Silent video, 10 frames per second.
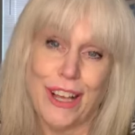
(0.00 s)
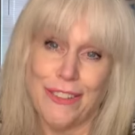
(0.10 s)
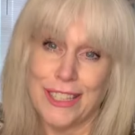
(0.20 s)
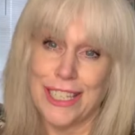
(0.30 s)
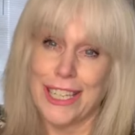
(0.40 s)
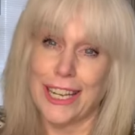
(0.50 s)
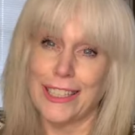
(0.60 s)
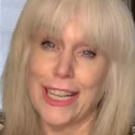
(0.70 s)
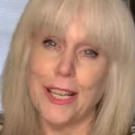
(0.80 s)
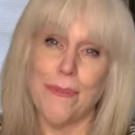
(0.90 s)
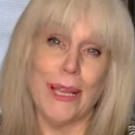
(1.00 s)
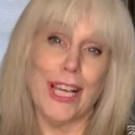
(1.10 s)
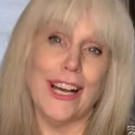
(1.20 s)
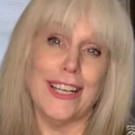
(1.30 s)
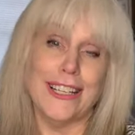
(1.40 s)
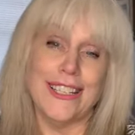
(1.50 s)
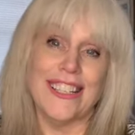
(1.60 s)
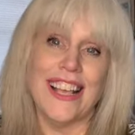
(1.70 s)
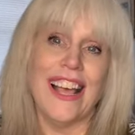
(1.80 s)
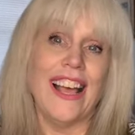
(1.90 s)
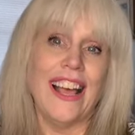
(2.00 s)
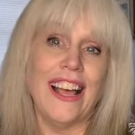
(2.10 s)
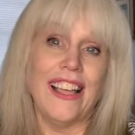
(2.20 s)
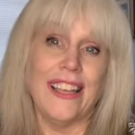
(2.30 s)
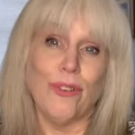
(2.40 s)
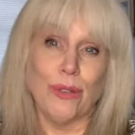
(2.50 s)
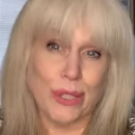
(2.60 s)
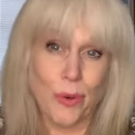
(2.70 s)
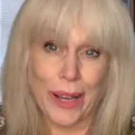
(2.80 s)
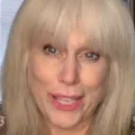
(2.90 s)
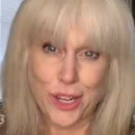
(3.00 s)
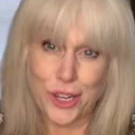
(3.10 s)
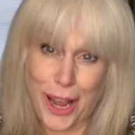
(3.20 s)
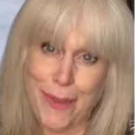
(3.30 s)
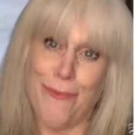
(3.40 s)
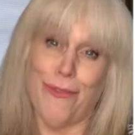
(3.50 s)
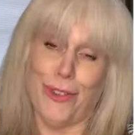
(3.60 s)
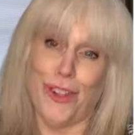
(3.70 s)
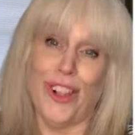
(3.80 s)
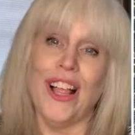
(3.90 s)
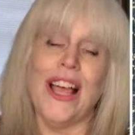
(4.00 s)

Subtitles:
of this technique because it was quite shameful.